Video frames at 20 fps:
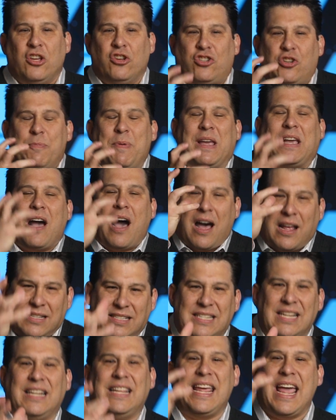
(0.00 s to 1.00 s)
You should be
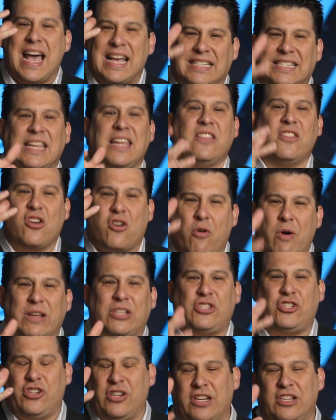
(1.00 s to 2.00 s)
constantly asking the
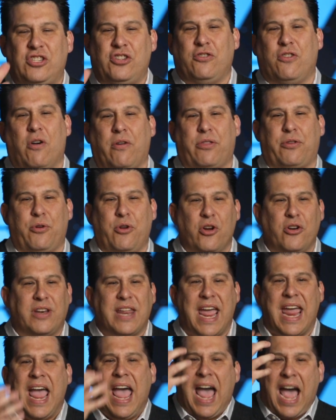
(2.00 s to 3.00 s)
question as you go through your
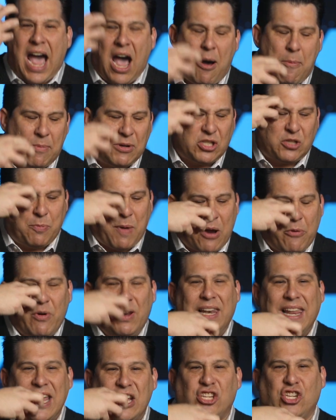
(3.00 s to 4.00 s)
day How must my
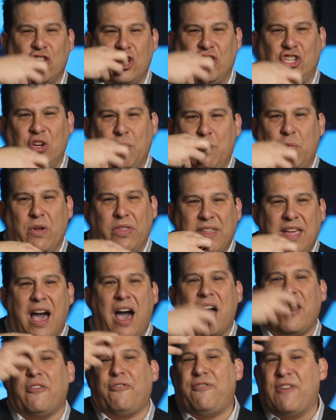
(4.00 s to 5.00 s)
relationship with
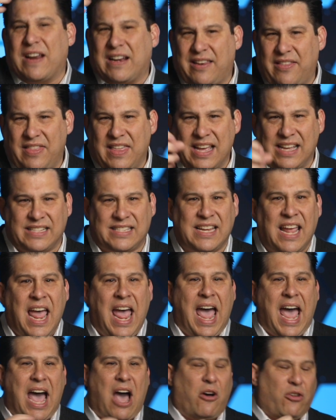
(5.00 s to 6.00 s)
God affect this?
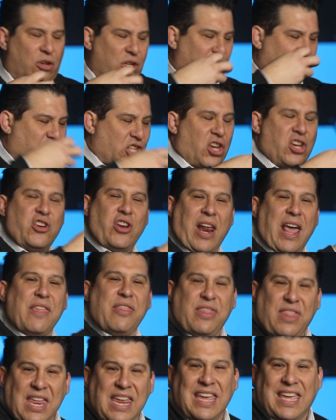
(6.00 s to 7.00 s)
How should I
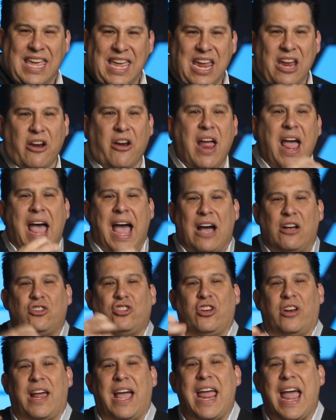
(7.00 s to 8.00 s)
think here? How
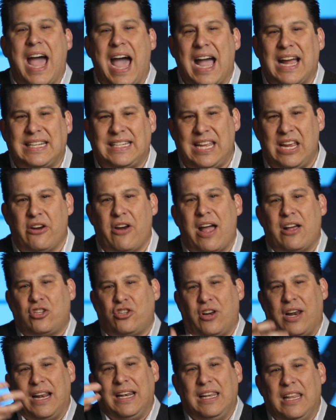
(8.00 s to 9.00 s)
should I act here? How
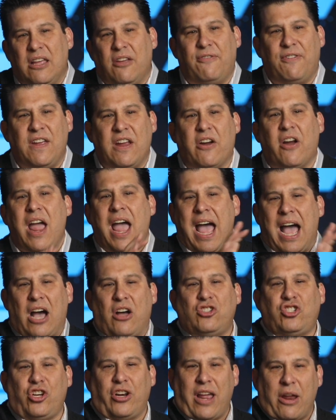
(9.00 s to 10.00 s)
should I live here?
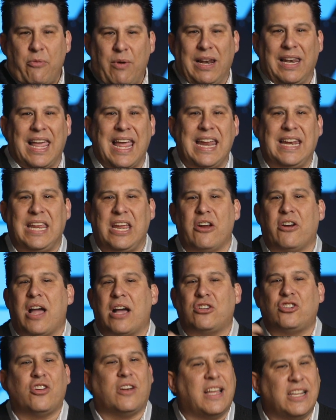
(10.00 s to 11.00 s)
How should I relate here?
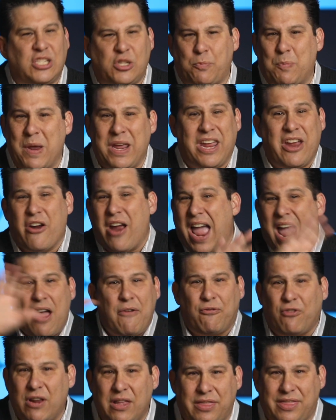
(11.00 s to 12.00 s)
How should I speak here?
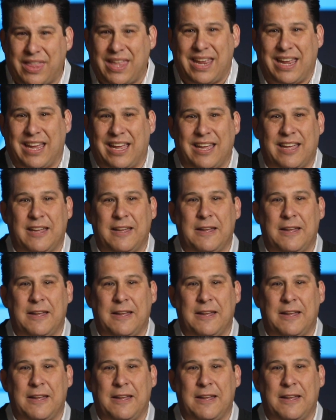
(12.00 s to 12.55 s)
Everything.